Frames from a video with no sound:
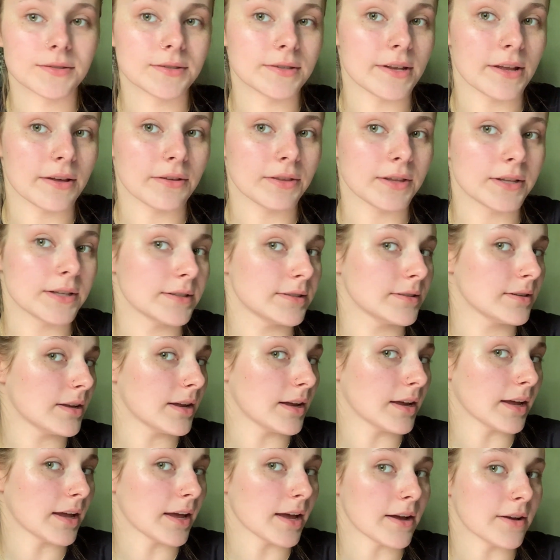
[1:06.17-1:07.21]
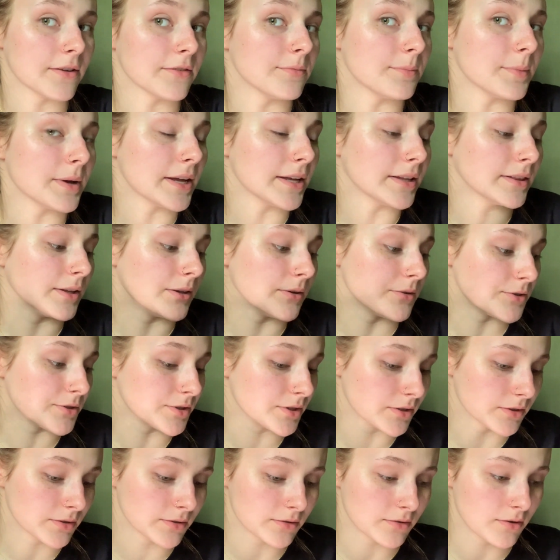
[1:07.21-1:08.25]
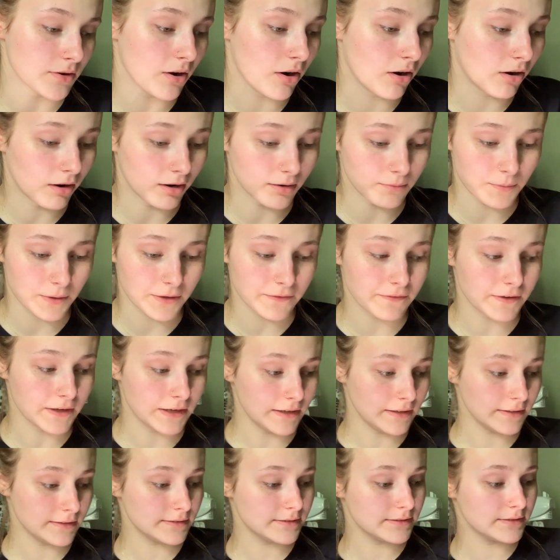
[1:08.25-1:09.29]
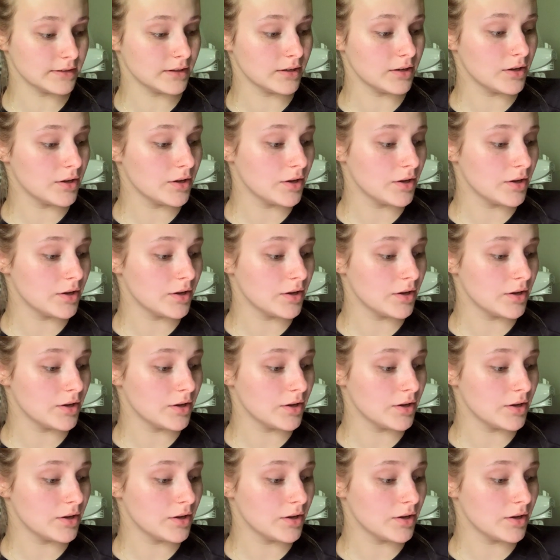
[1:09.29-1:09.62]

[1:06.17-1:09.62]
now that I have my lotion on my face,